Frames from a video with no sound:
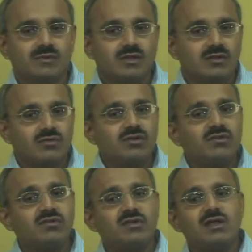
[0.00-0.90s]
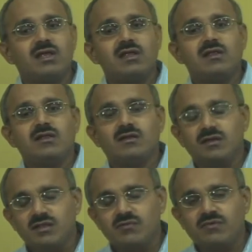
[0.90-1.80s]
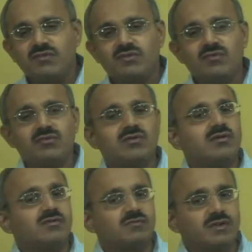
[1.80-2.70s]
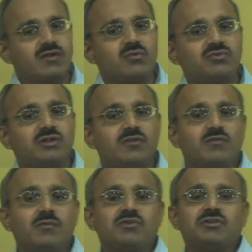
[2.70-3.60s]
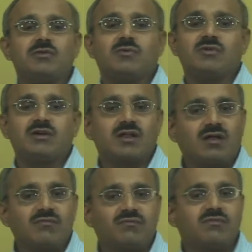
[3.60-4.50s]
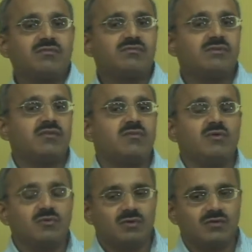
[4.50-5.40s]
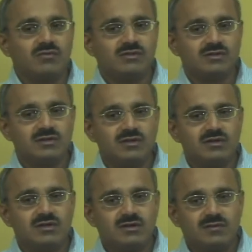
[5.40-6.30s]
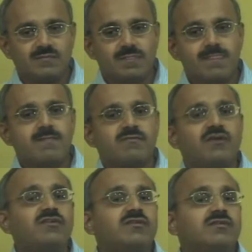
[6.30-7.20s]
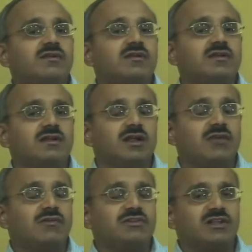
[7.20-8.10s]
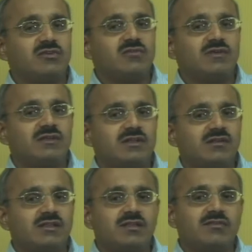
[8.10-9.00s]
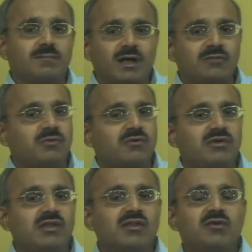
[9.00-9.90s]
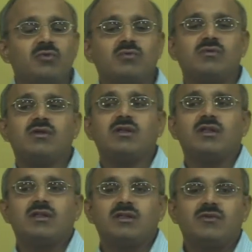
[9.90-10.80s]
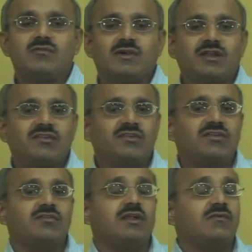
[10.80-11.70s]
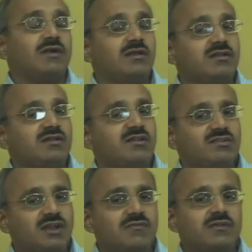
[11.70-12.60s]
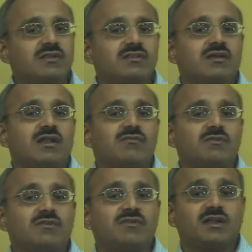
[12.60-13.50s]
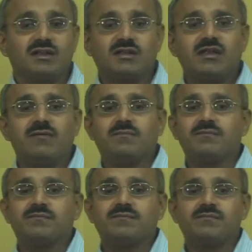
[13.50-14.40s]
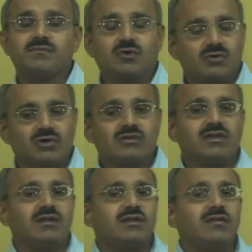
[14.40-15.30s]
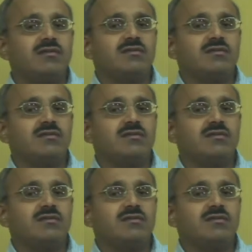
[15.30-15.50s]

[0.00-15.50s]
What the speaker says: So, this DFS gives very crucial information about the graphs that we are going to work with. First, it will tell you whether there is a path between any two given vertices that will decide whether the graph is connected or not connected.